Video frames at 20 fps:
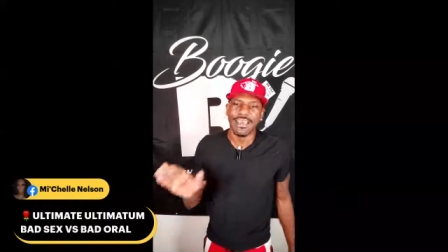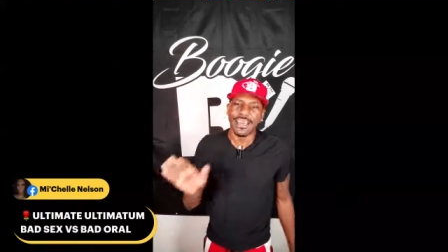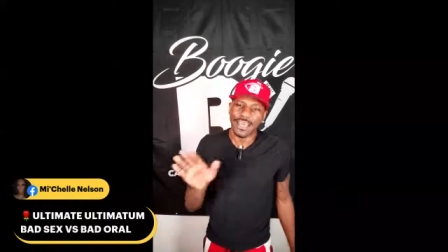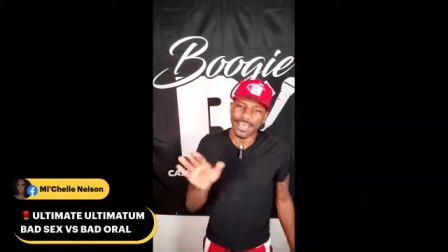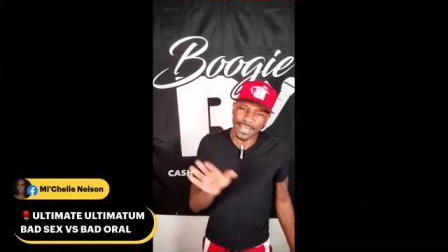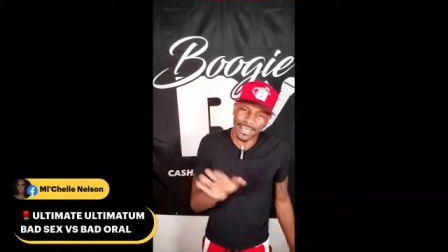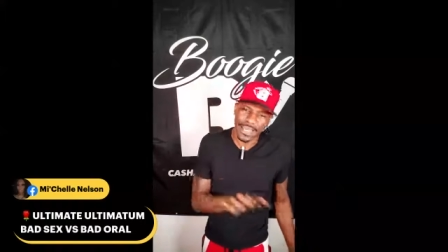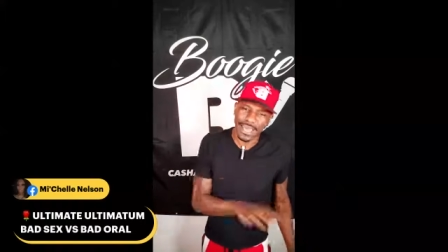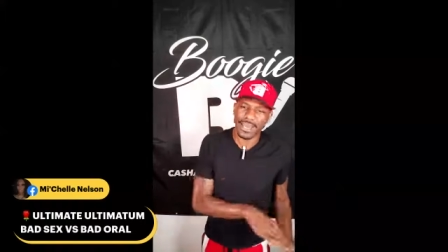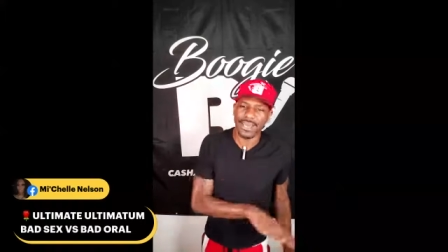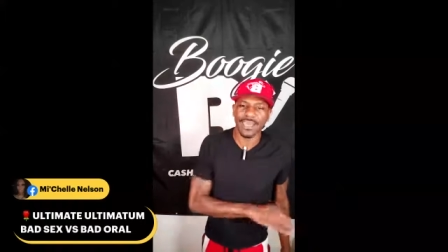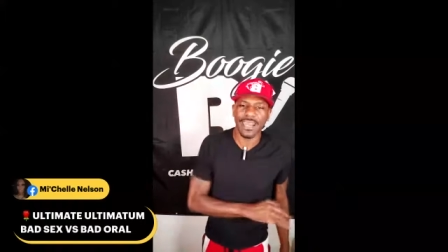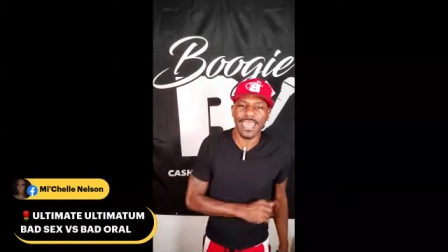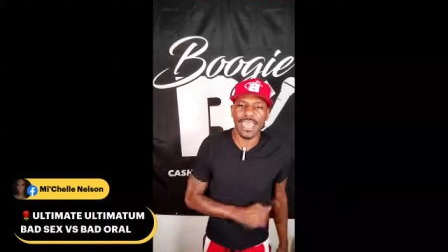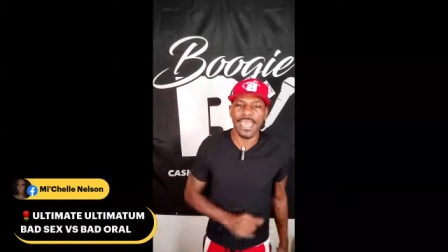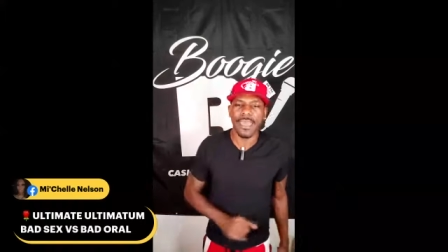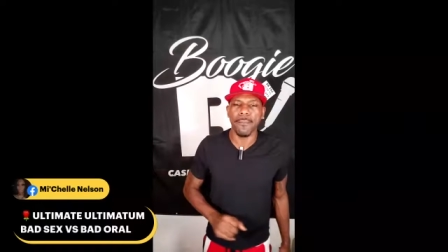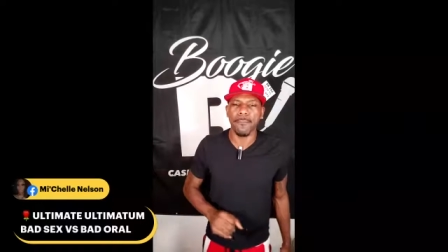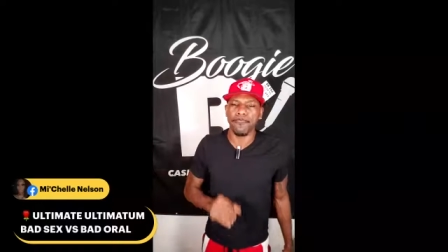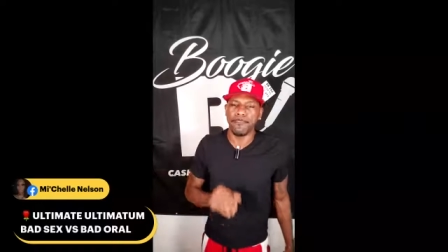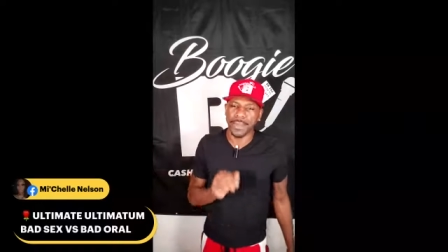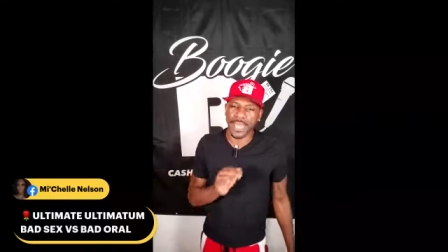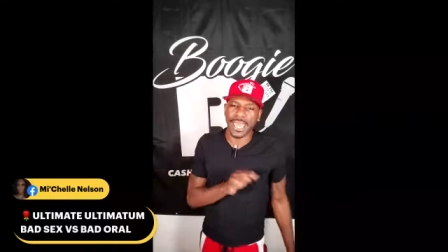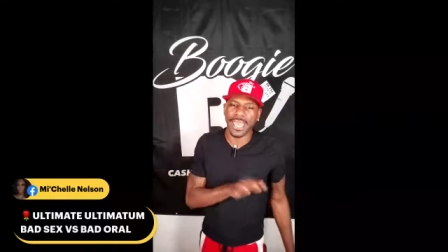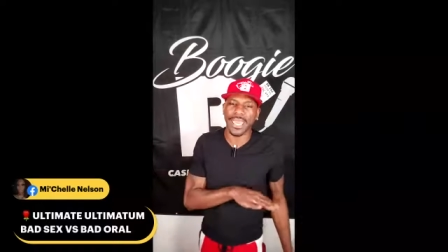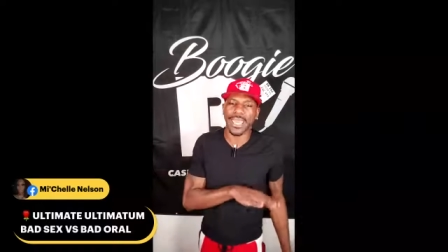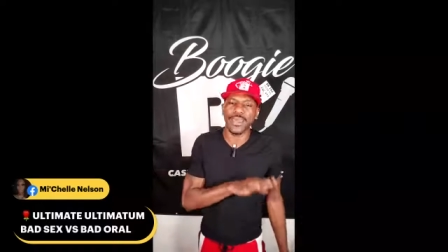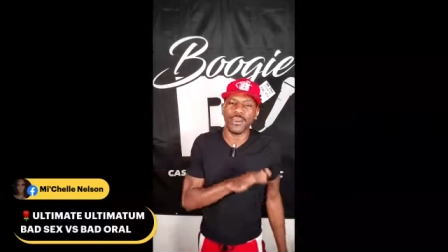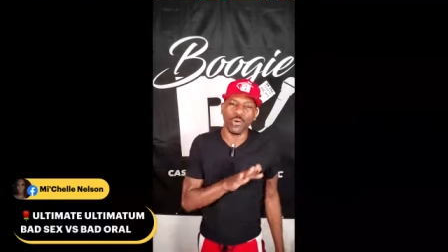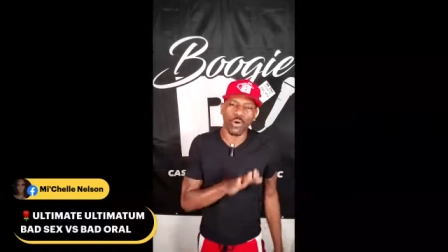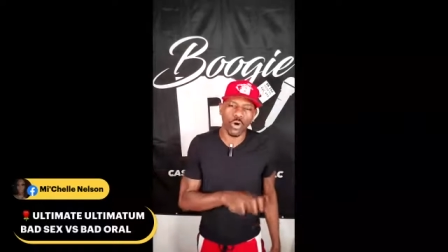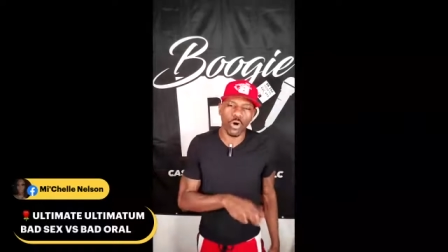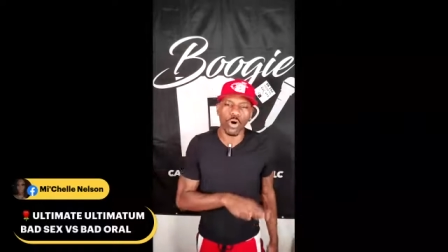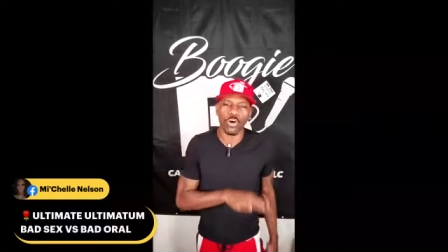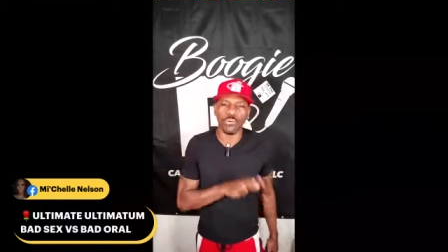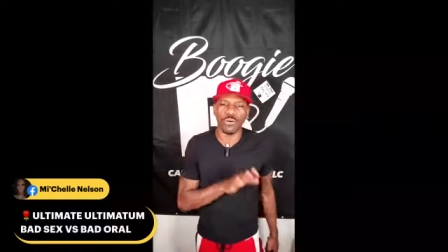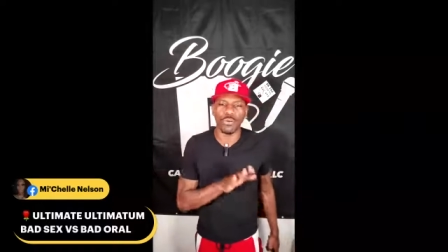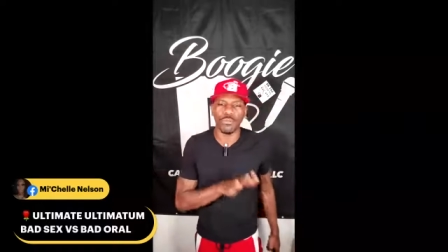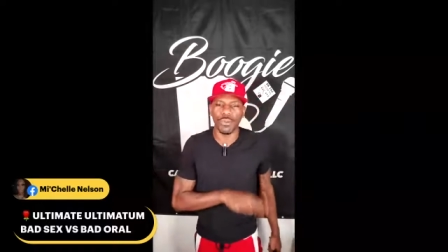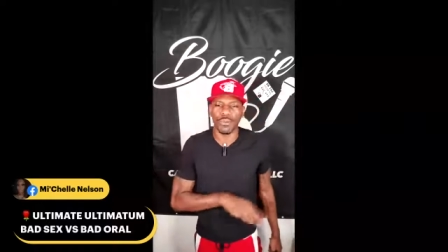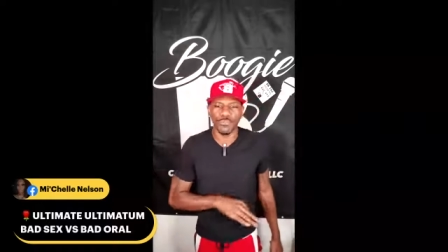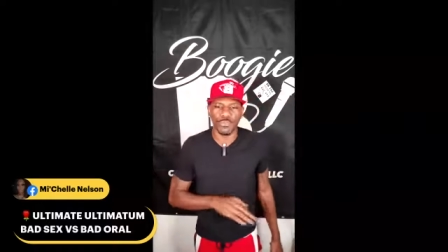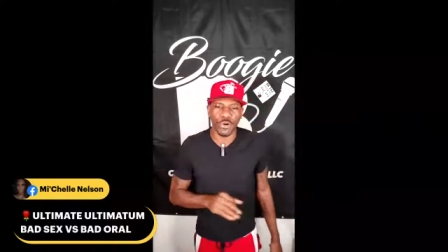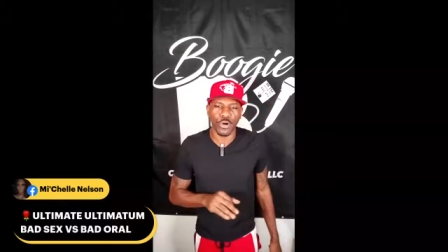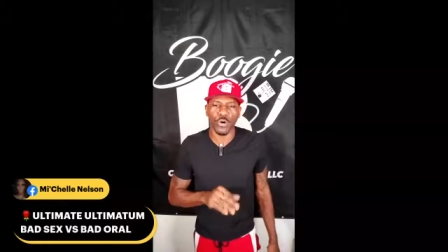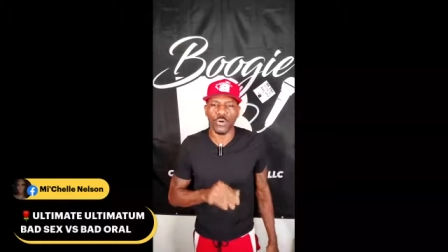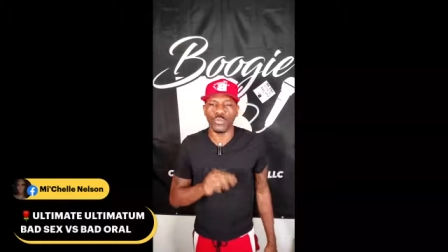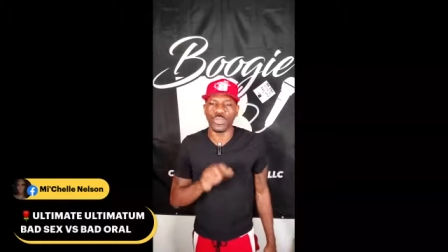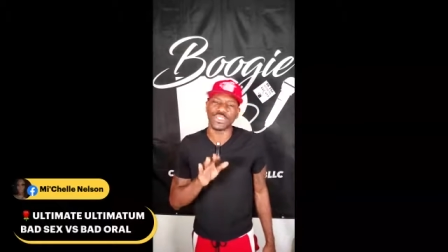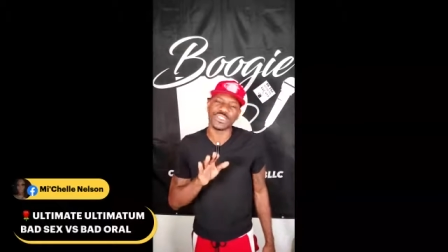And I done had bad oral before,